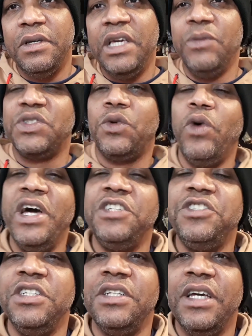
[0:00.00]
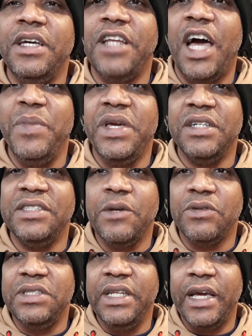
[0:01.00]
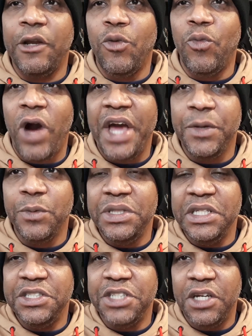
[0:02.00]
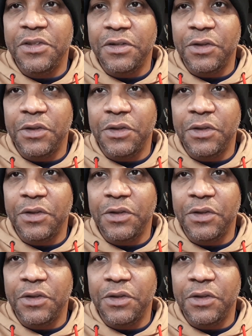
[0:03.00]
It was questioned not because they were sitting at home whining with each other.